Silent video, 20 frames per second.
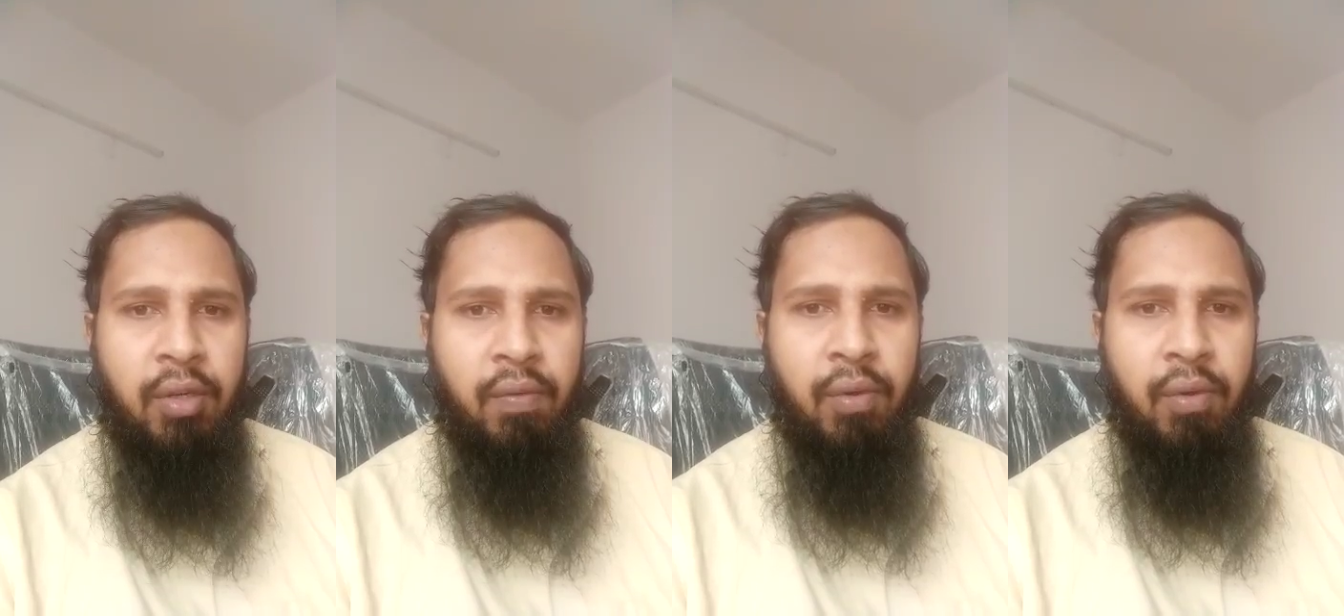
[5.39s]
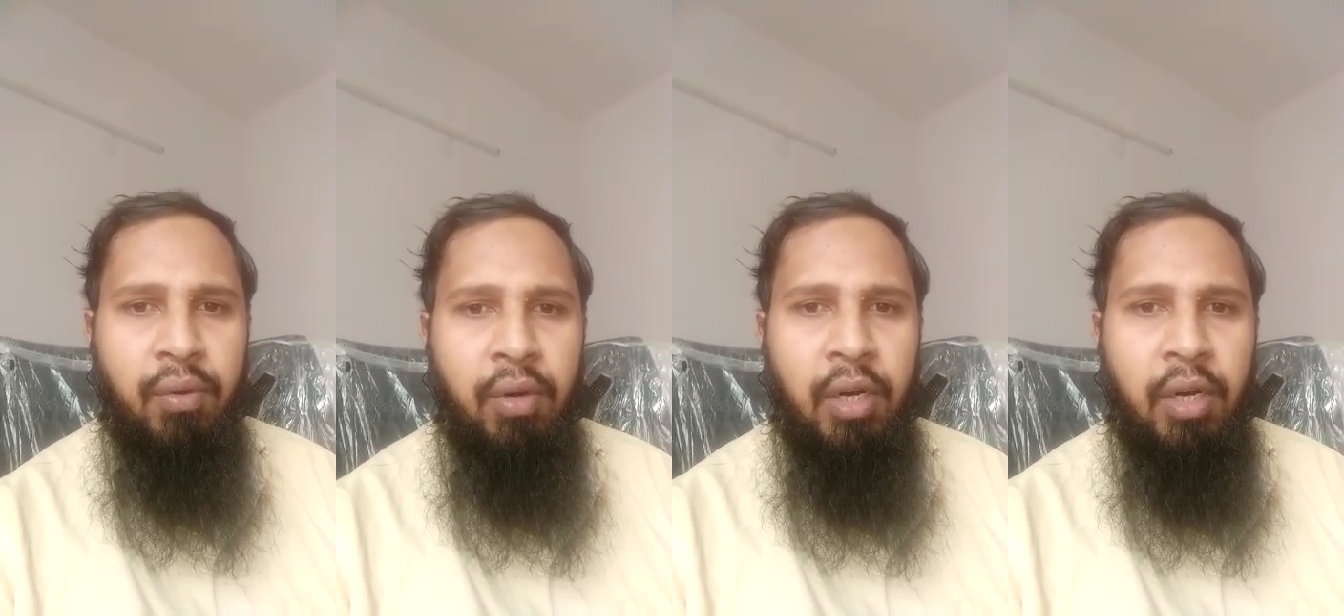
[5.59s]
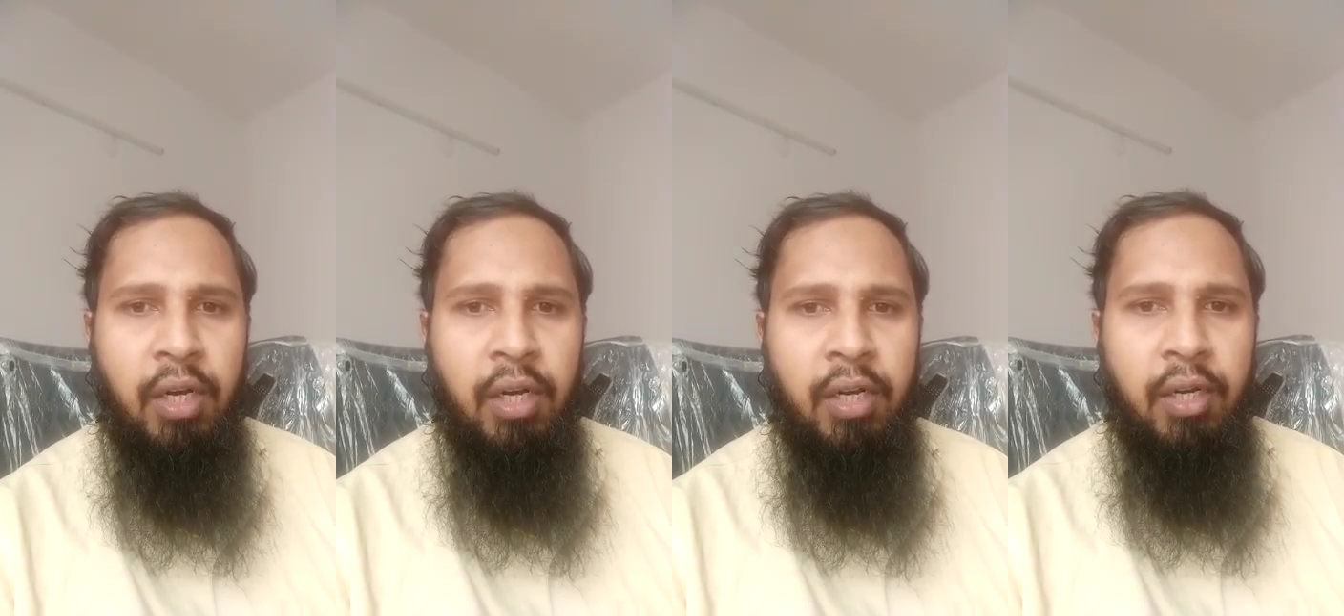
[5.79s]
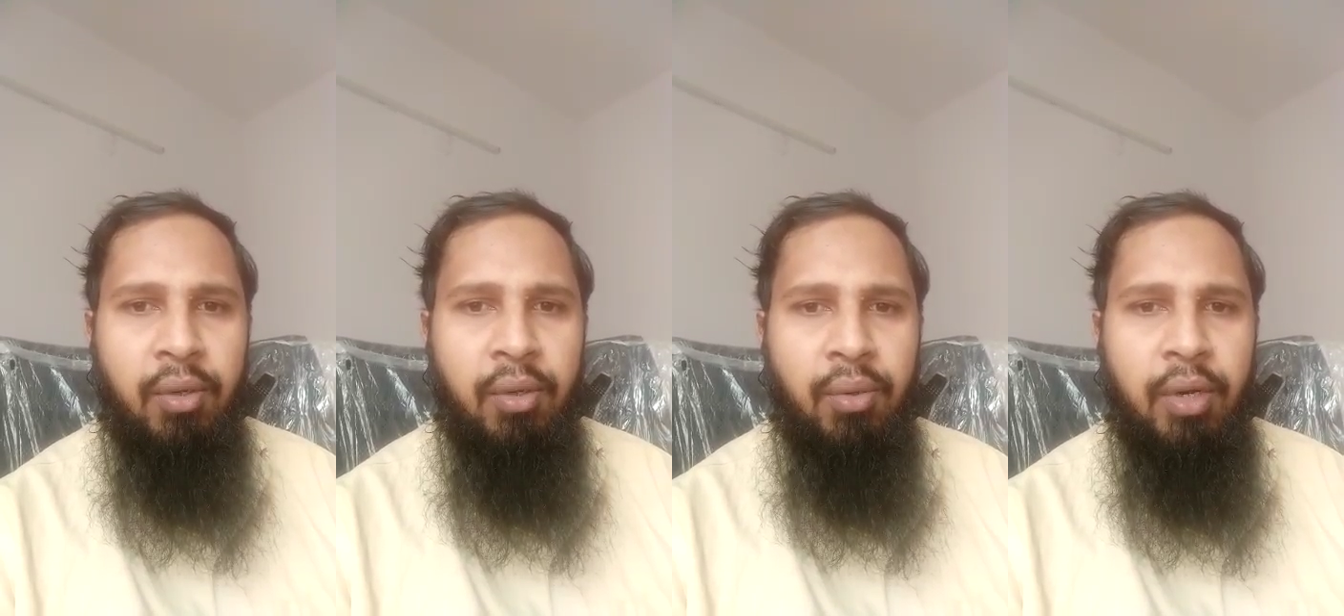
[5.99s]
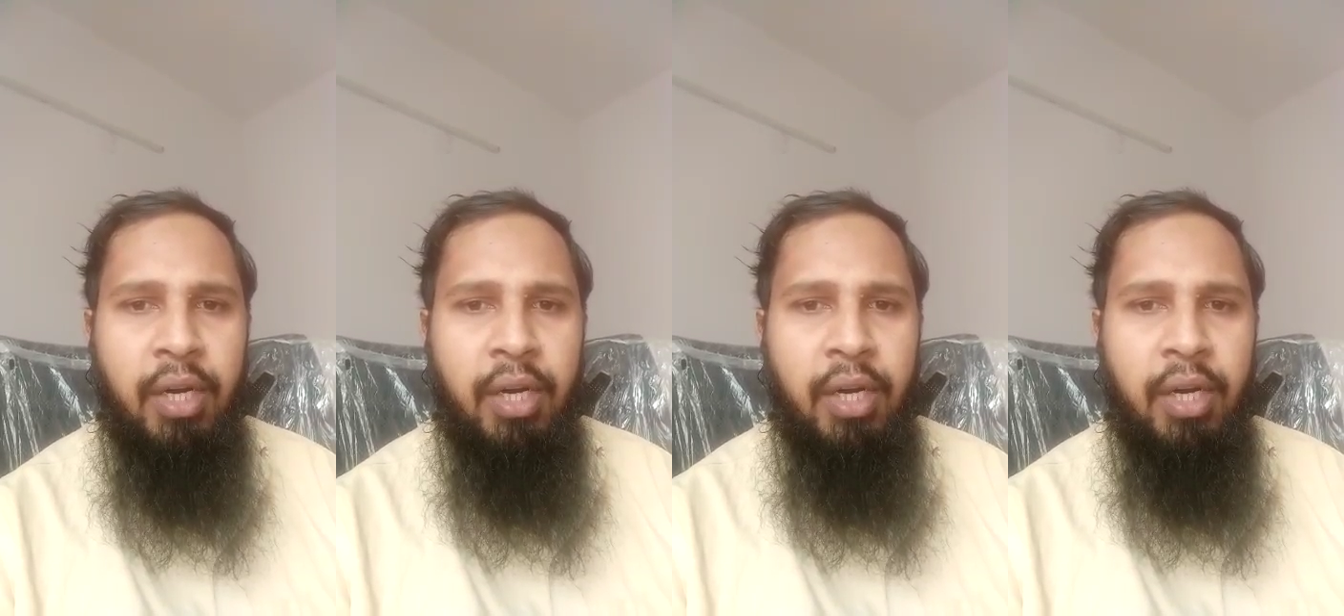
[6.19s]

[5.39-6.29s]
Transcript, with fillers: review related to